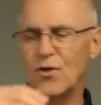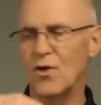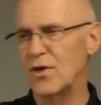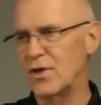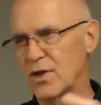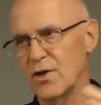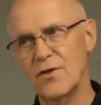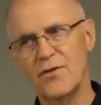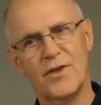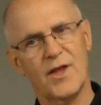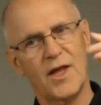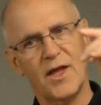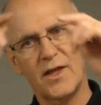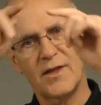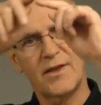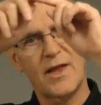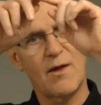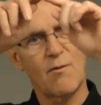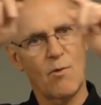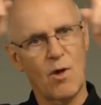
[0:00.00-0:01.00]

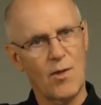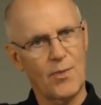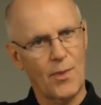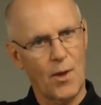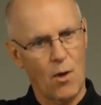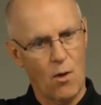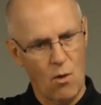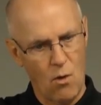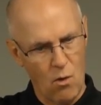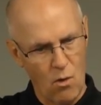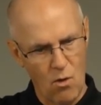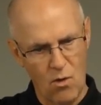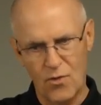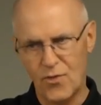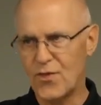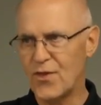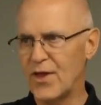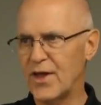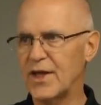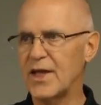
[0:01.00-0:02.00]
They want the whole
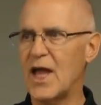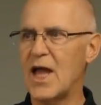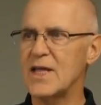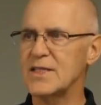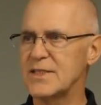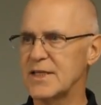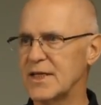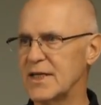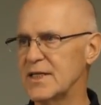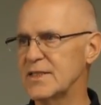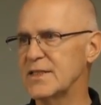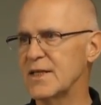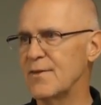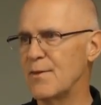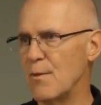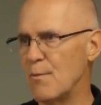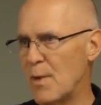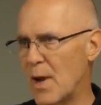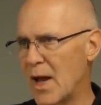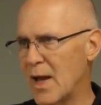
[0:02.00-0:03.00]
thing as it is in
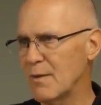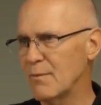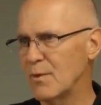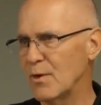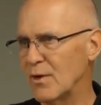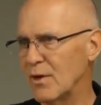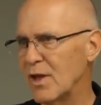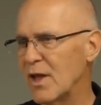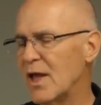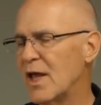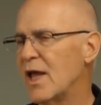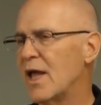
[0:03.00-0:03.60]
the Bible.